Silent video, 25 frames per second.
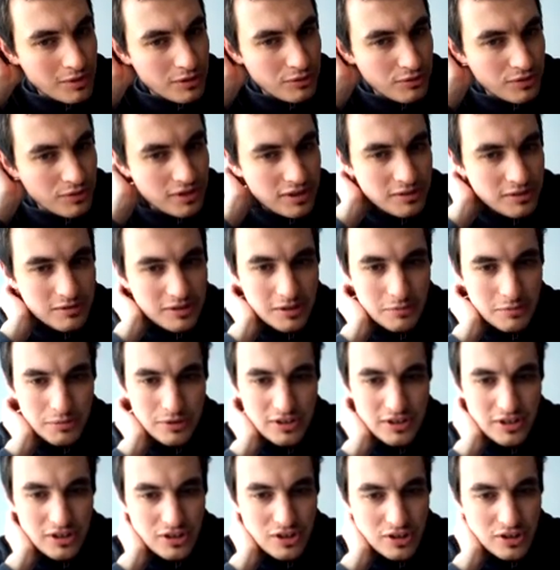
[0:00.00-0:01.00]
geometric
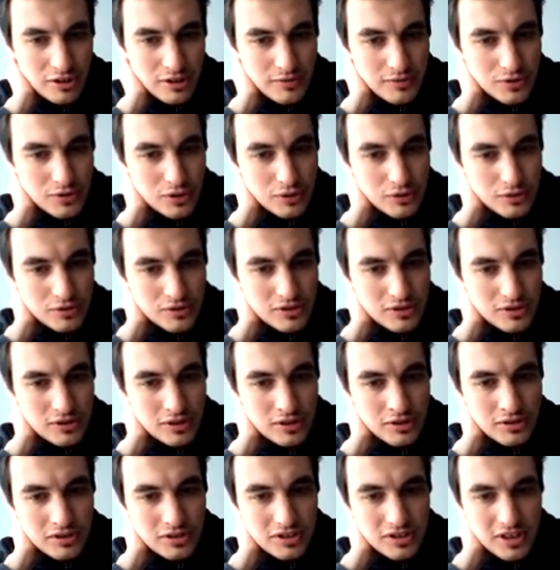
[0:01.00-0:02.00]
interpretation of the
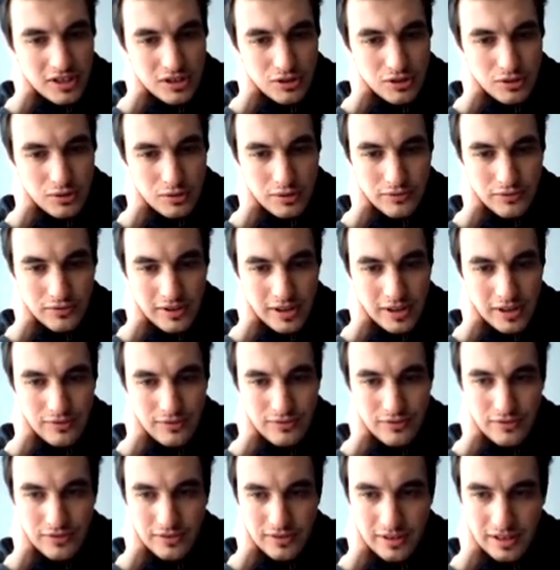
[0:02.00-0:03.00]
constant KQ of
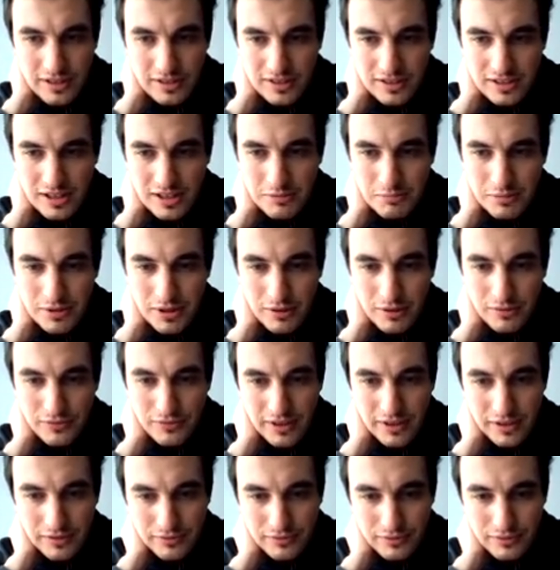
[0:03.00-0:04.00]
F and KP
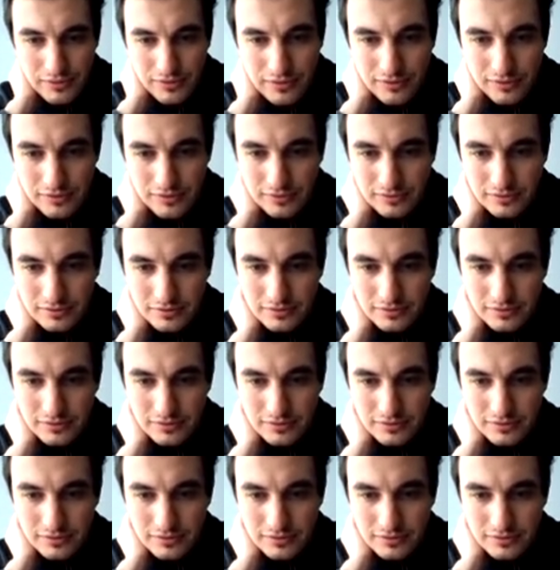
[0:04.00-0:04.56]
of F.